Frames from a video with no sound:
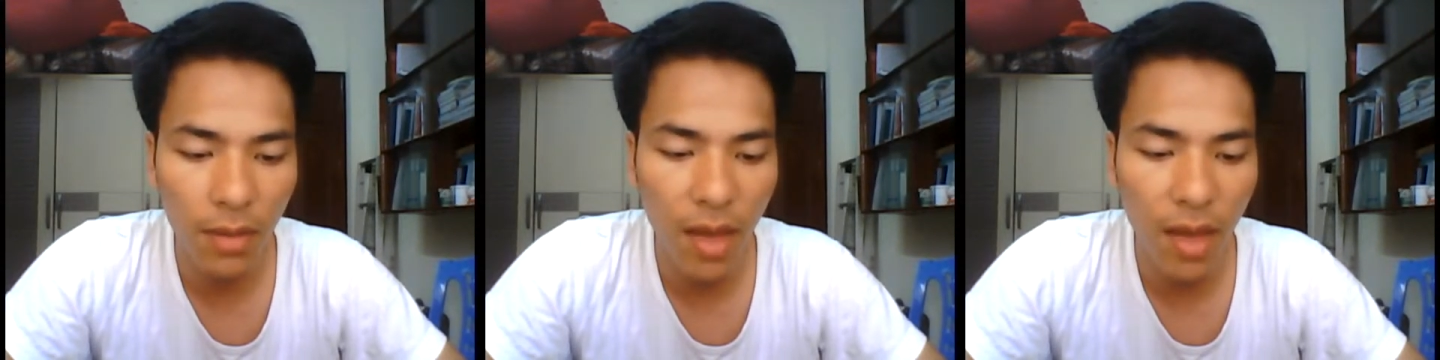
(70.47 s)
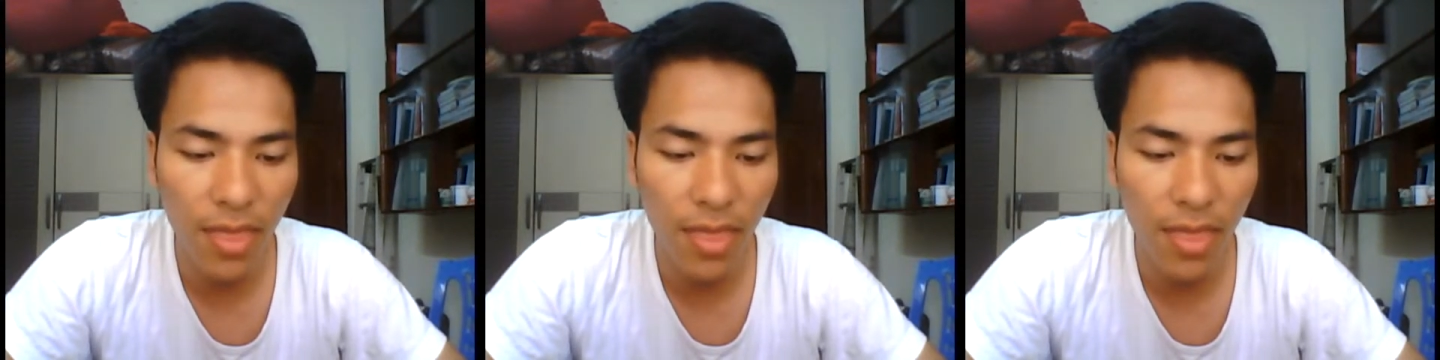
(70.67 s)

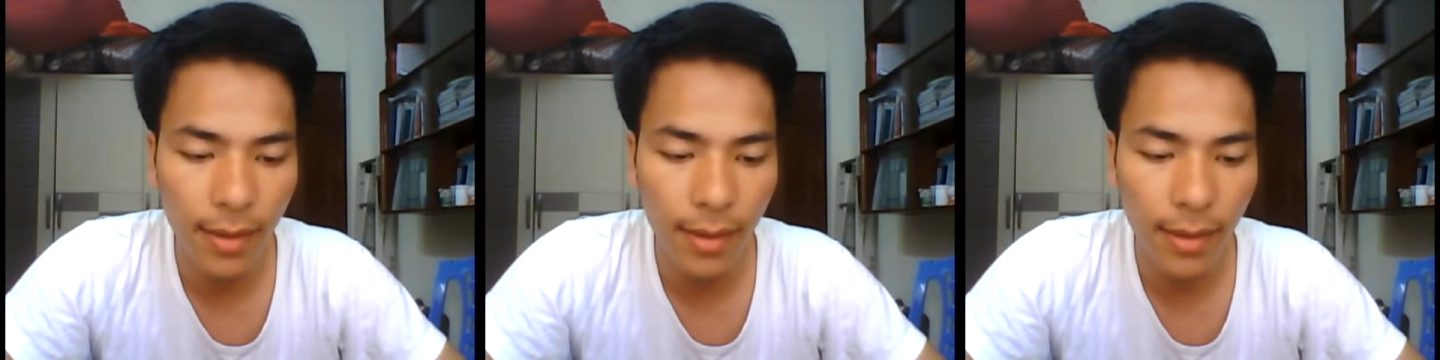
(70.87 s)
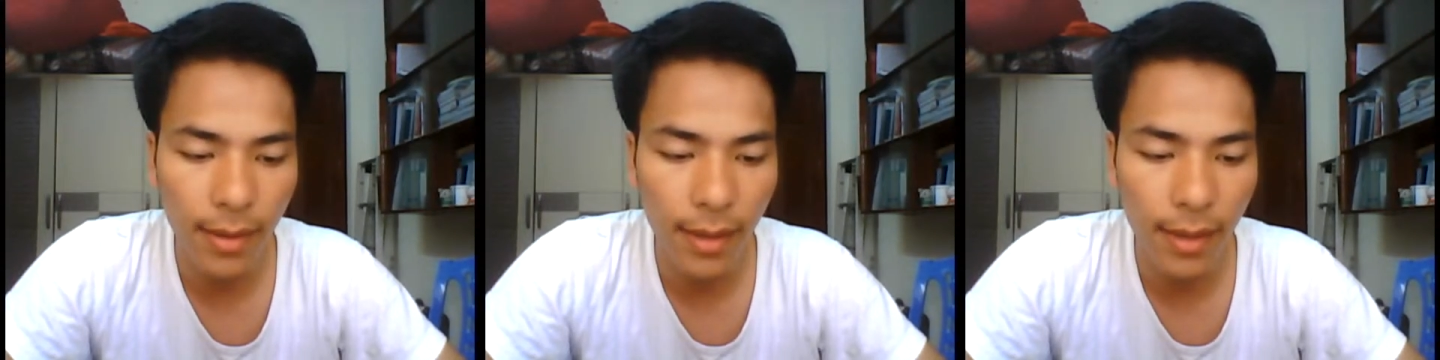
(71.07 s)

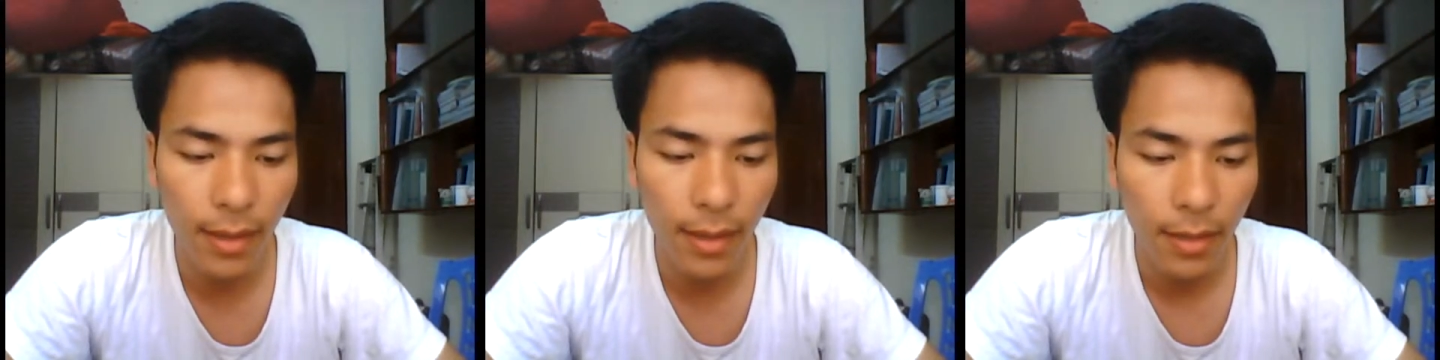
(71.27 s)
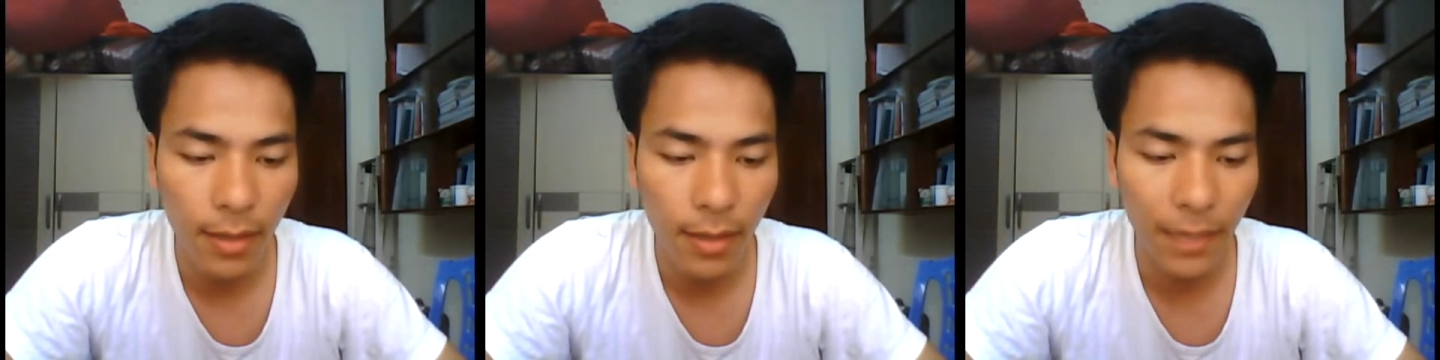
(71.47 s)
birthday
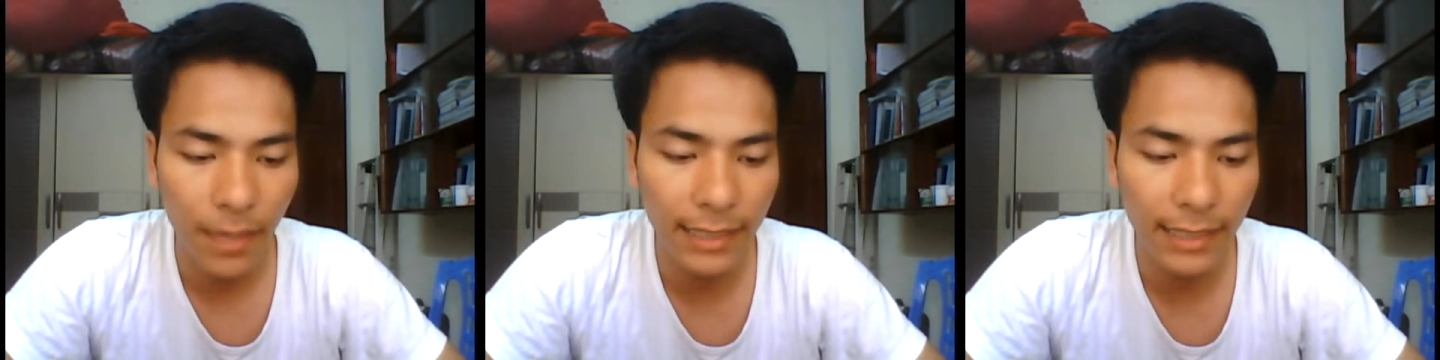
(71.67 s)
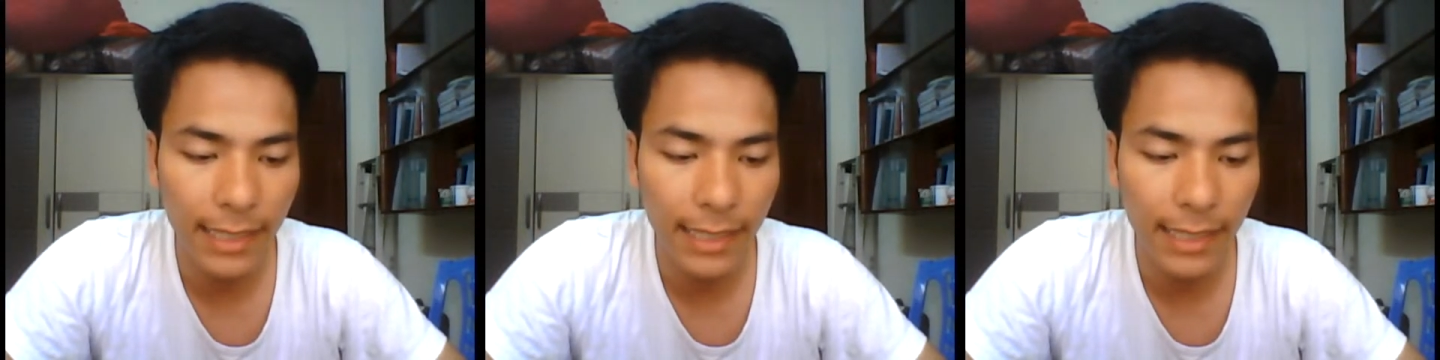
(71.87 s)

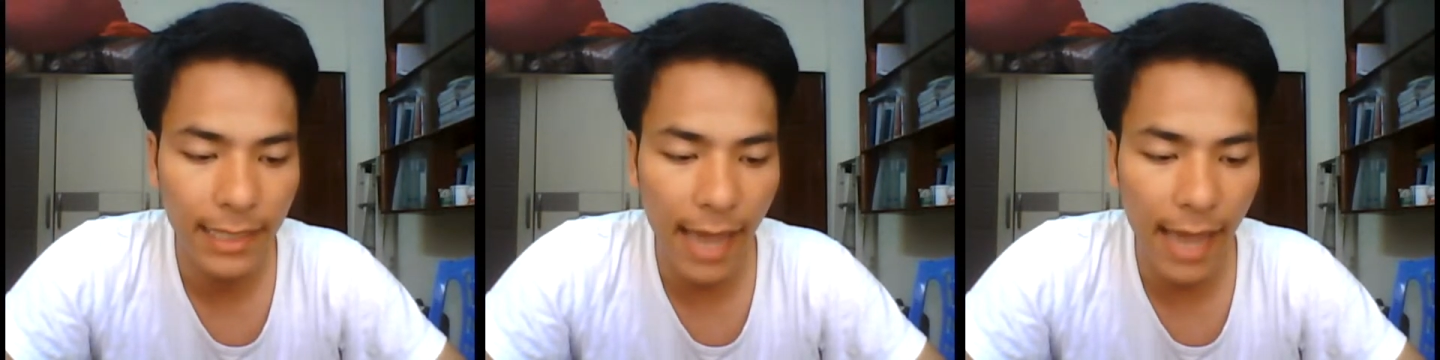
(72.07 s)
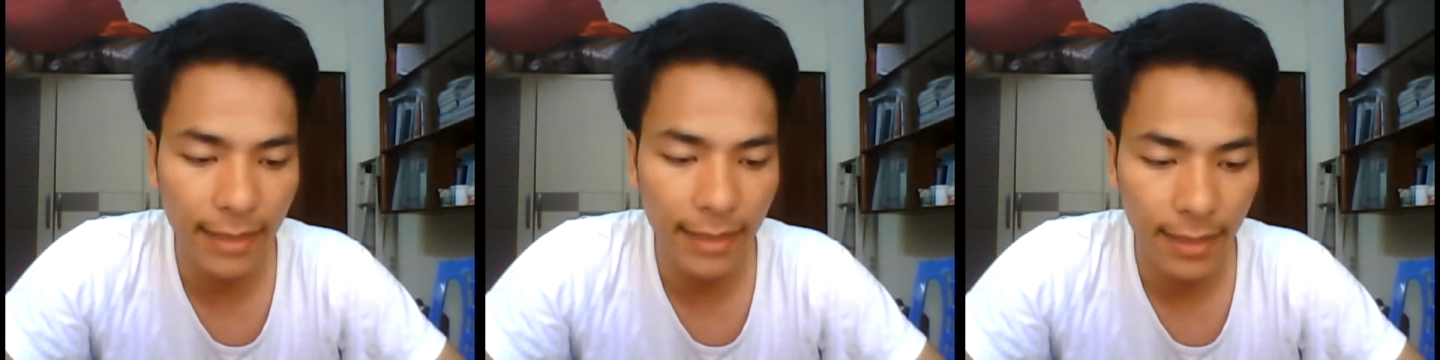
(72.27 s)
party
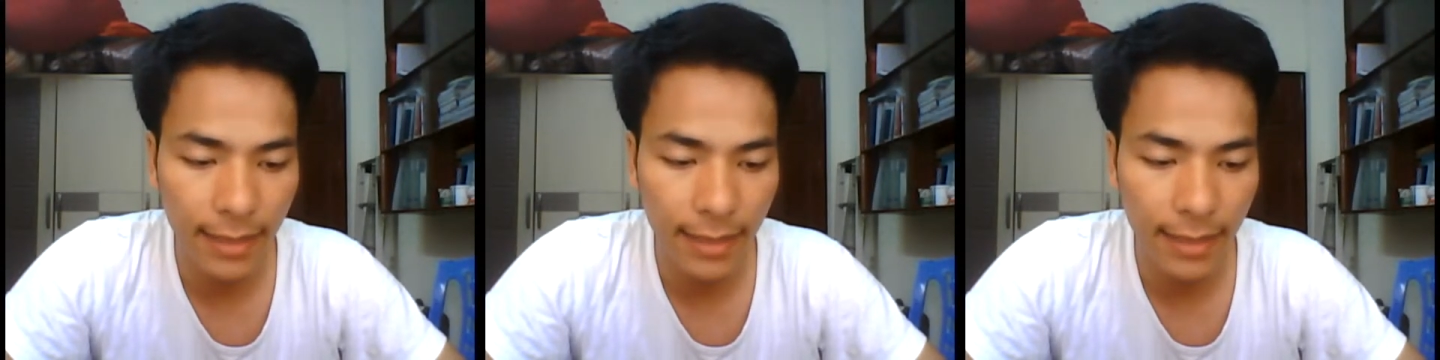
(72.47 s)
at